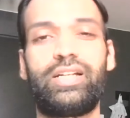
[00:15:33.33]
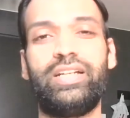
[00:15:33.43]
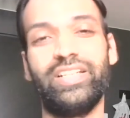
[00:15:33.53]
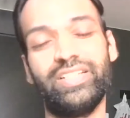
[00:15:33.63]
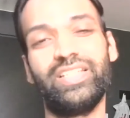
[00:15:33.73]

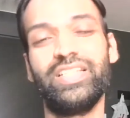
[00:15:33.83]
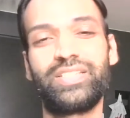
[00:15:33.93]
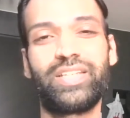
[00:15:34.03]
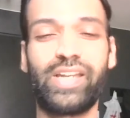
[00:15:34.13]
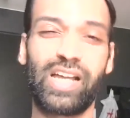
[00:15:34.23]
did the
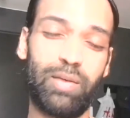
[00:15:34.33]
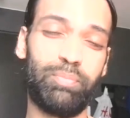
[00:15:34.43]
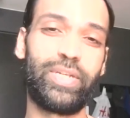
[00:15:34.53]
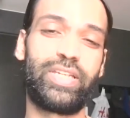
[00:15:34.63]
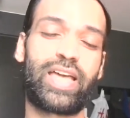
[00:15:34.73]
East India
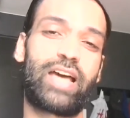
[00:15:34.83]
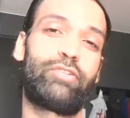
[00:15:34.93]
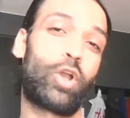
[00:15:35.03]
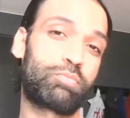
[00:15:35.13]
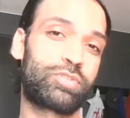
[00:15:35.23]
Company have
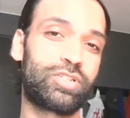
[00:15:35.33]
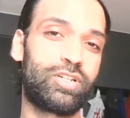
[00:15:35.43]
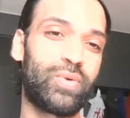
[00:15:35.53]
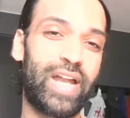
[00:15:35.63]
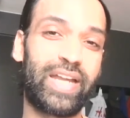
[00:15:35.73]
an option
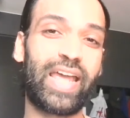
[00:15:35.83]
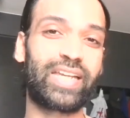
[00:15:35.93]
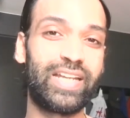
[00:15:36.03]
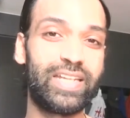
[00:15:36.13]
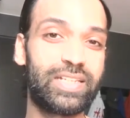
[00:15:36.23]
to attack
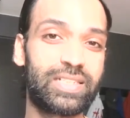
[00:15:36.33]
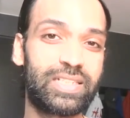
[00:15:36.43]
India?